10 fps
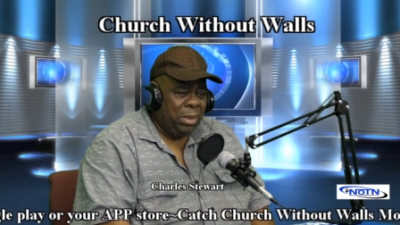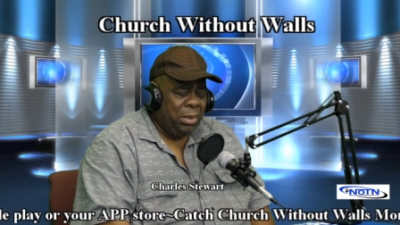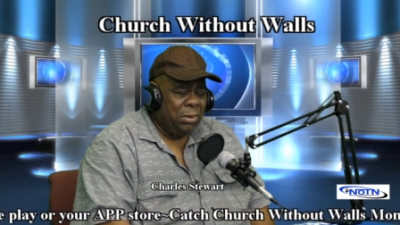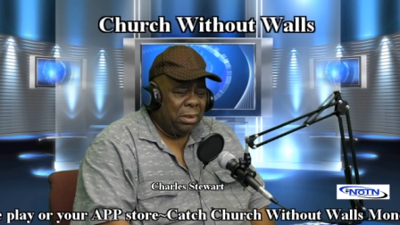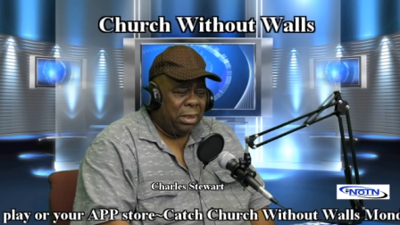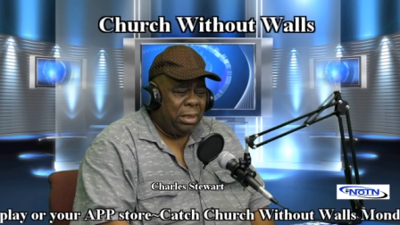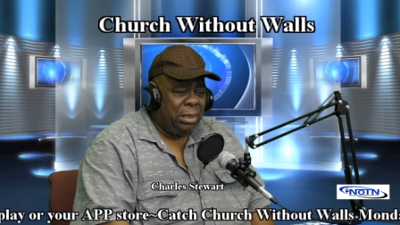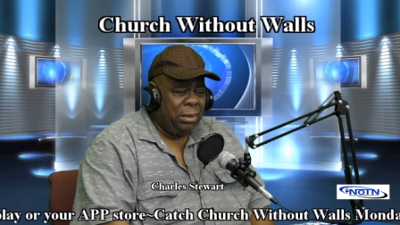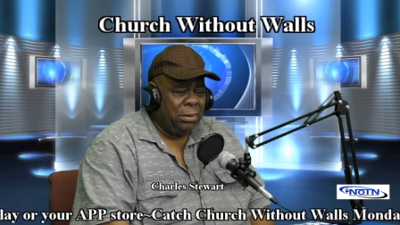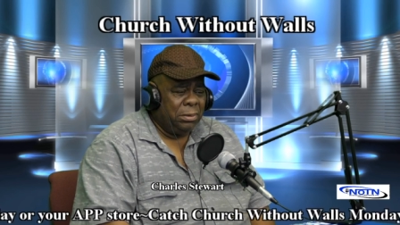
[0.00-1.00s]
when you
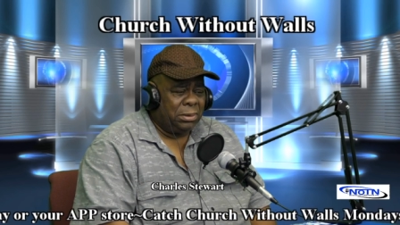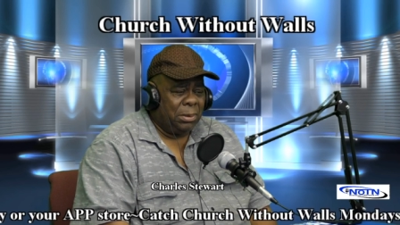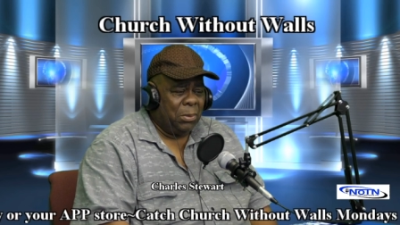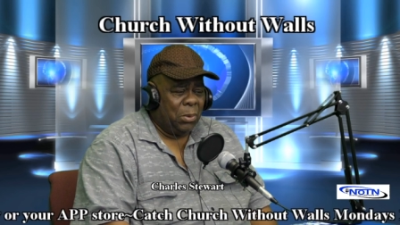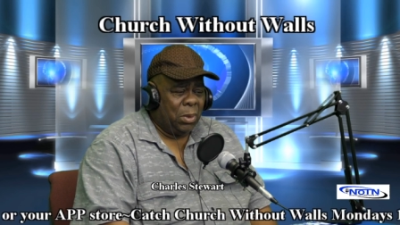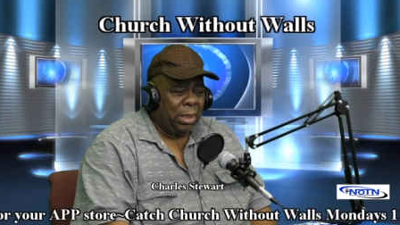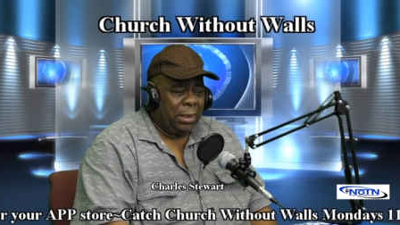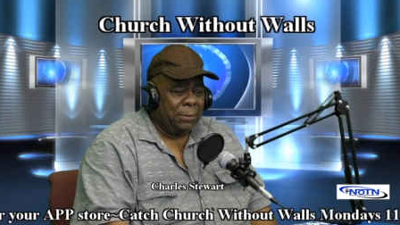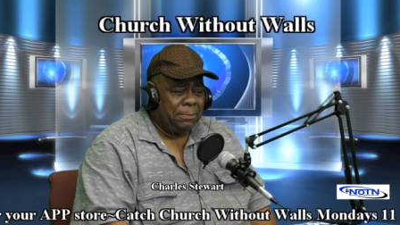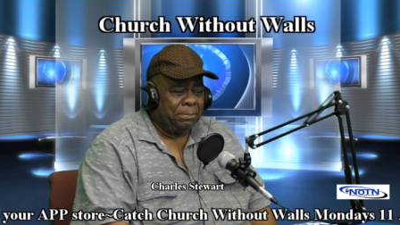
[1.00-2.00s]
accuse
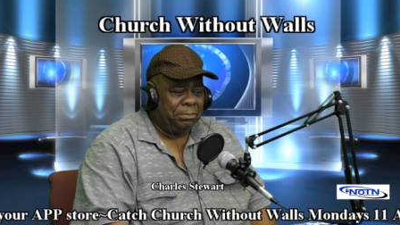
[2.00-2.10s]
someone,